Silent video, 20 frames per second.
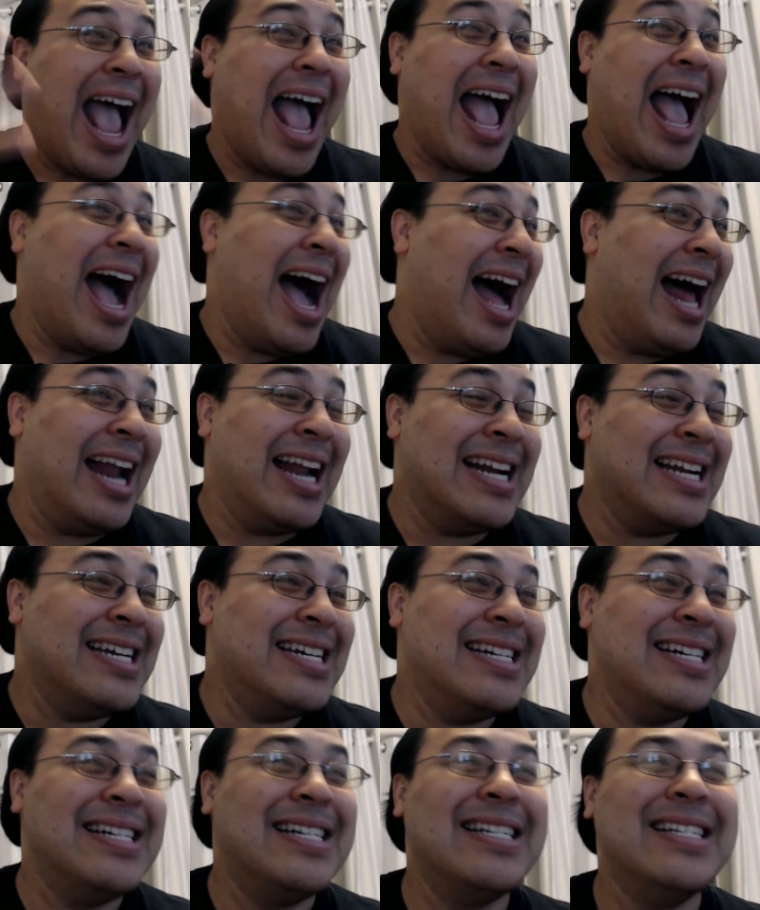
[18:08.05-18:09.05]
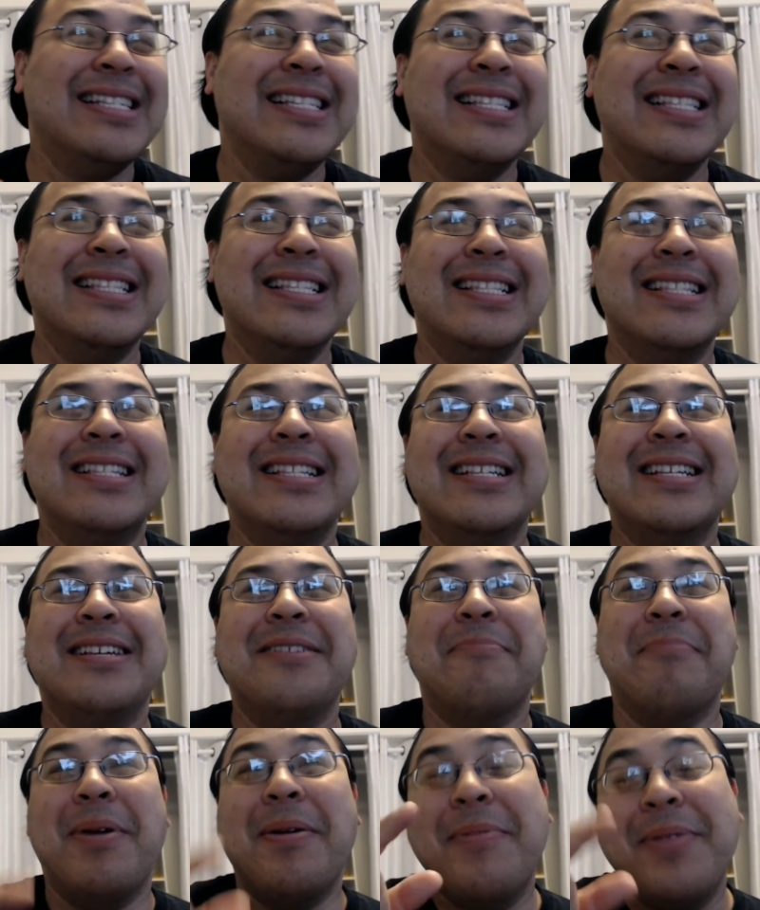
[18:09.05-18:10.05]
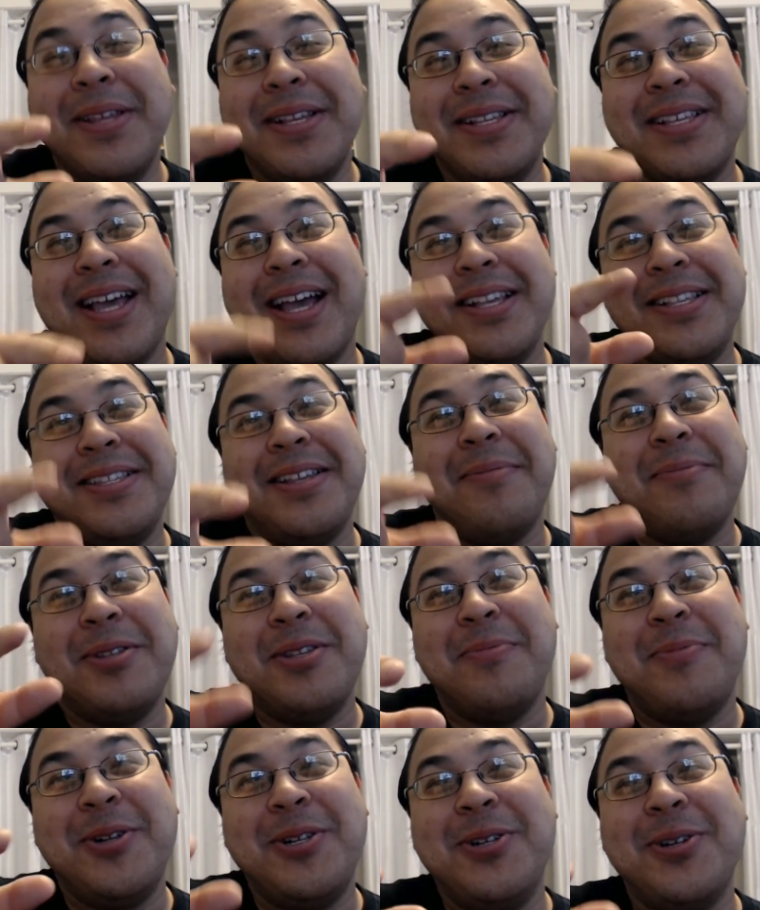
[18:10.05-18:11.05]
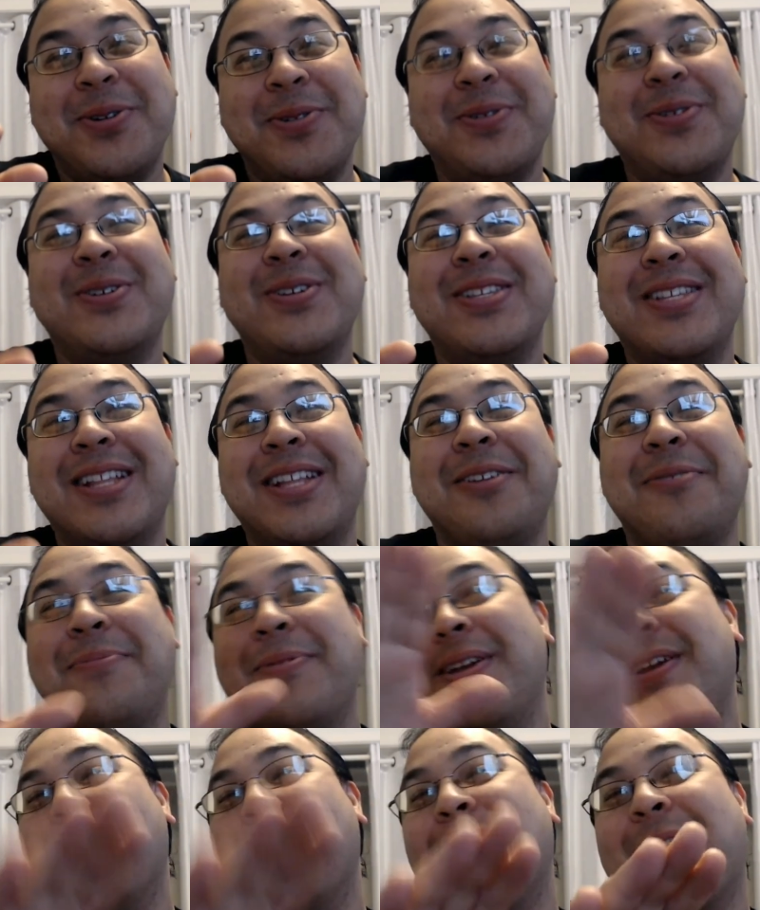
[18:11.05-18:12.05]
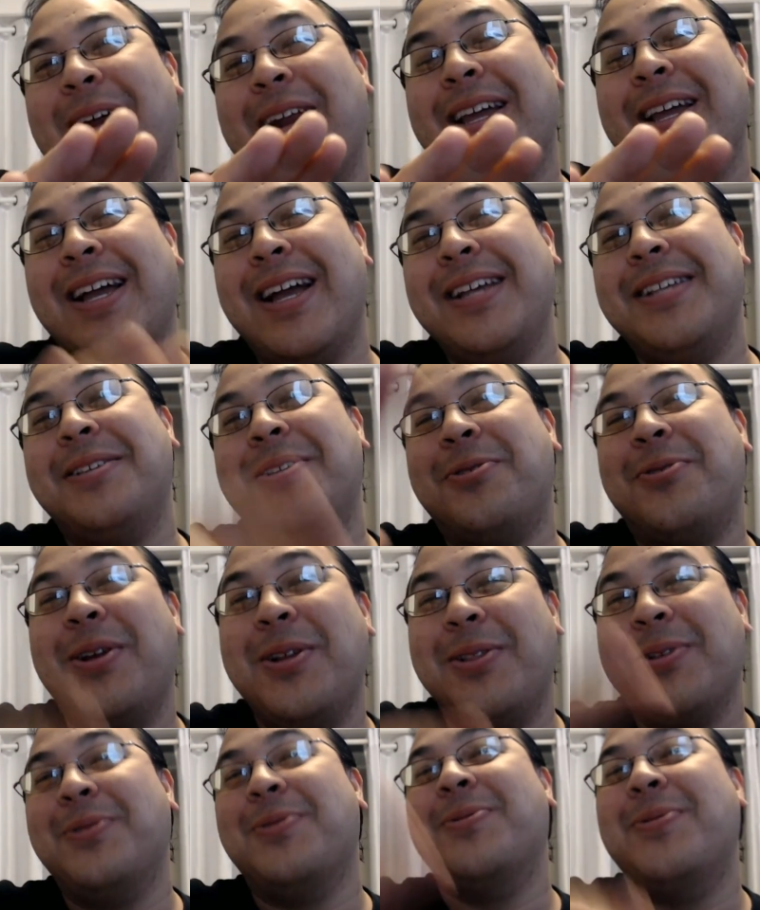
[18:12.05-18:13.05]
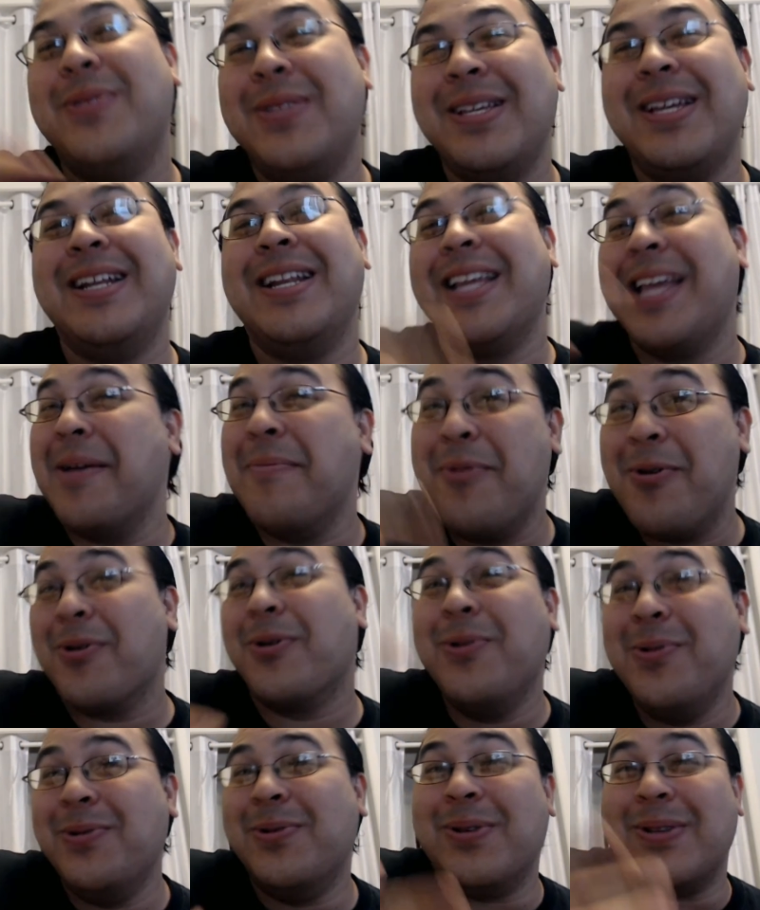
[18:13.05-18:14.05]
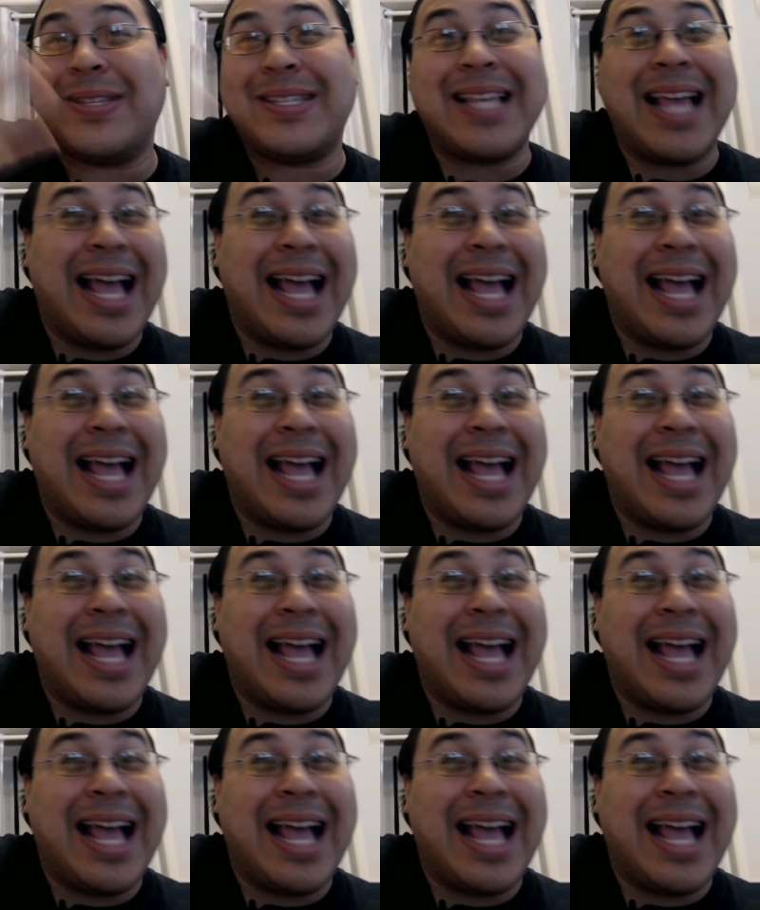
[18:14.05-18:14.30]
I don't know. Maybe this guy summons a bunch of ghouls and then you play Necrotic Geist and trade the ghouls in and get more ghouls.